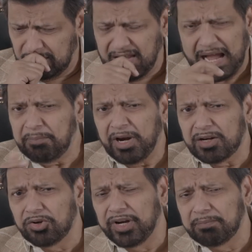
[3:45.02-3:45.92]
I'm not
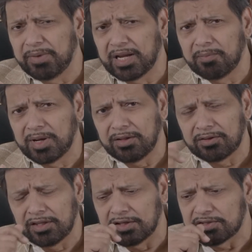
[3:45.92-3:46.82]
good at many, many
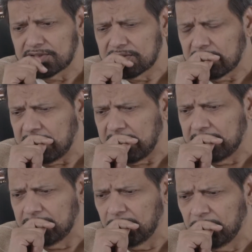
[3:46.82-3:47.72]
things,
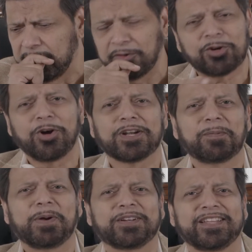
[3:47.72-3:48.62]
and we have talked
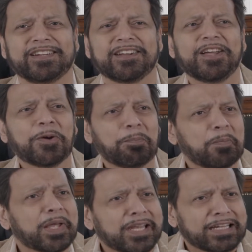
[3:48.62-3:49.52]
about that
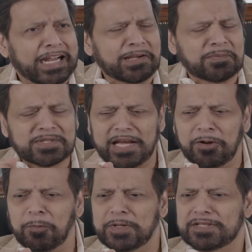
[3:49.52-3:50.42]
many times. I
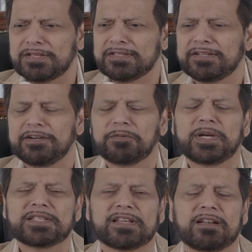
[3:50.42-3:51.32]
always consider
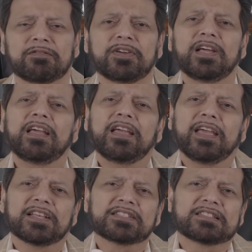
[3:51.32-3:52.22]
myself
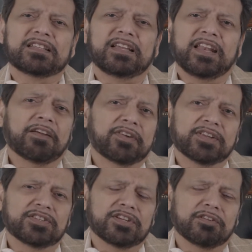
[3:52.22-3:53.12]
as an
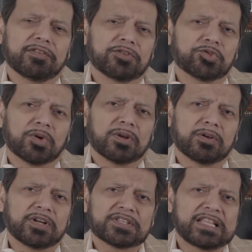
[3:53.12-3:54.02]
average individual
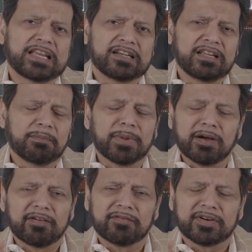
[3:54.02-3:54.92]
or a slightly
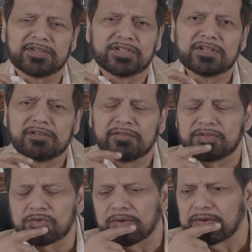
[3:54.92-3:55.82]
above average
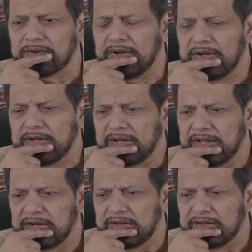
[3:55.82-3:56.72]
individual
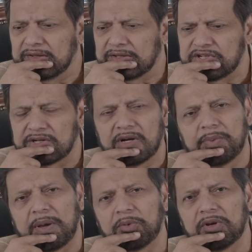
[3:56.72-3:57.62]
in, in the general
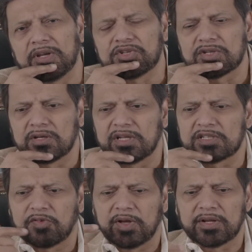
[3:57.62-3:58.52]
population as
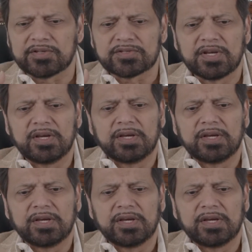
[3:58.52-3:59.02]
far as